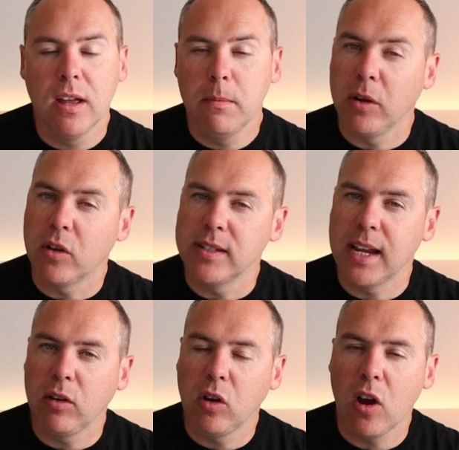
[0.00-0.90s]
Because
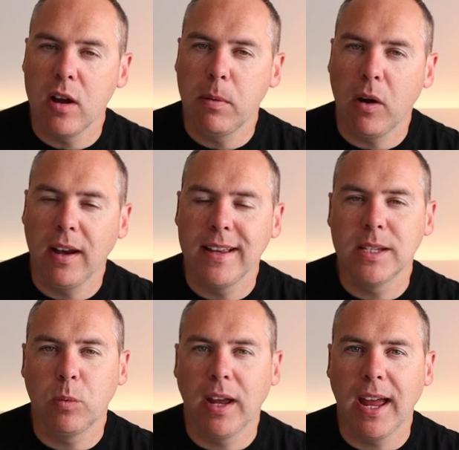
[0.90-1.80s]
now Copilot is
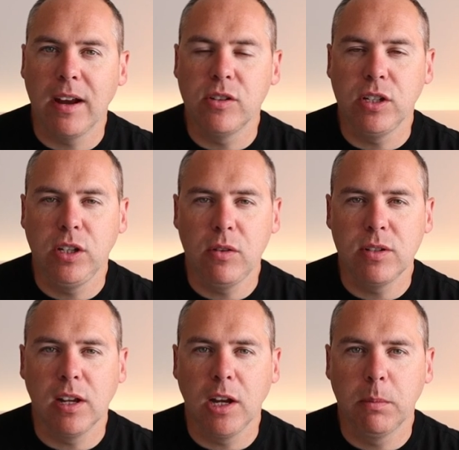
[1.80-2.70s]
aware how to
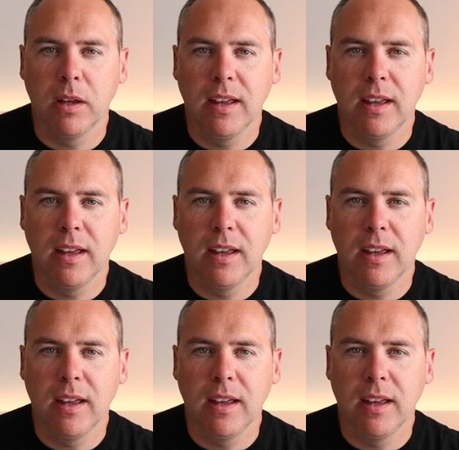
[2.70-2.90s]
use Loop,